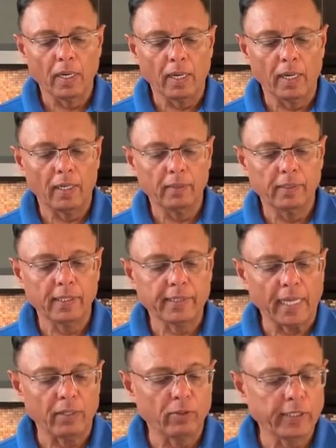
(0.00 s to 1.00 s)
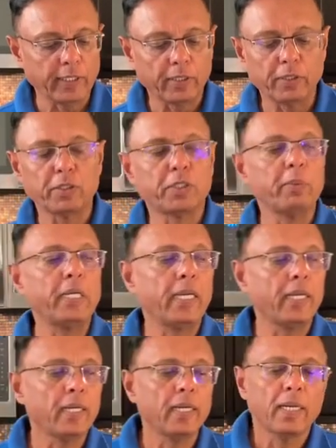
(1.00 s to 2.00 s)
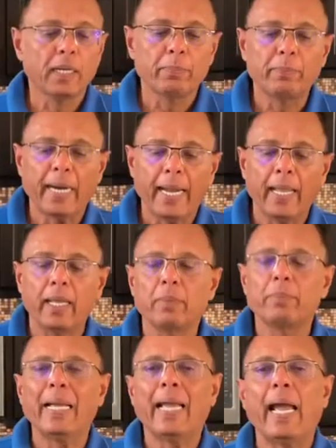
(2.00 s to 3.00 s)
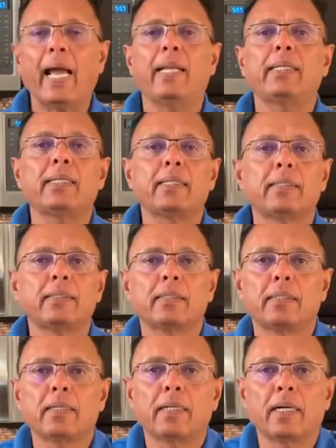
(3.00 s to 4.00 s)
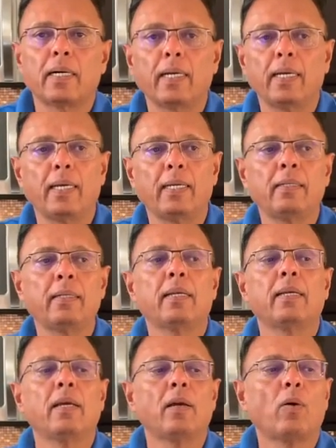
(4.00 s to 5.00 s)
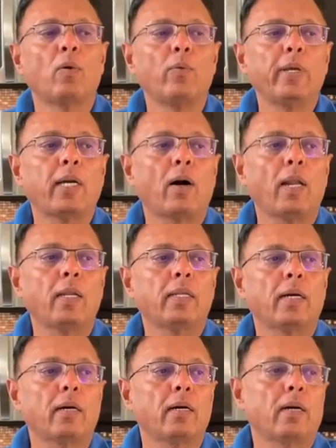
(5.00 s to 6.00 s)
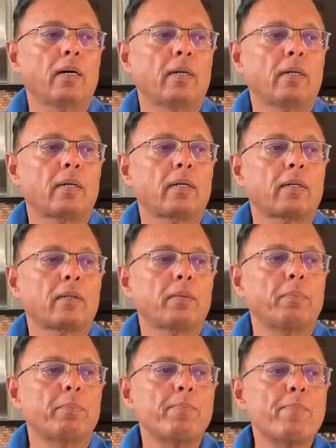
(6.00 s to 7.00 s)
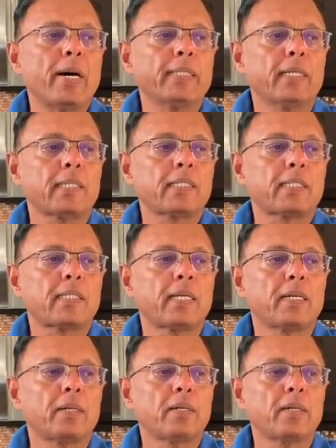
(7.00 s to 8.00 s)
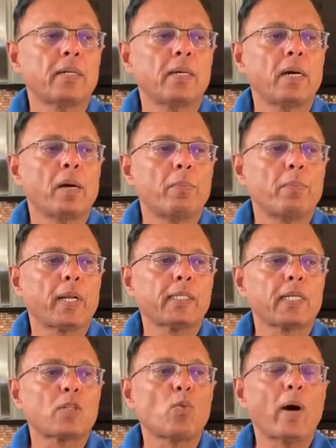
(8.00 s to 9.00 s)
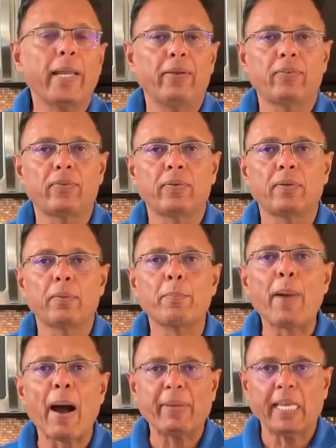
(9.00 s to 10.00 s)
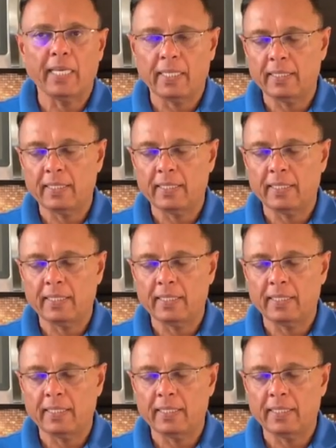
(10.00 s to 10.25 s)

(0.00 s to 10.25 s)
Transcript: This salad was introduced to me by my aunt, and we call our mother's brother's wife Mami.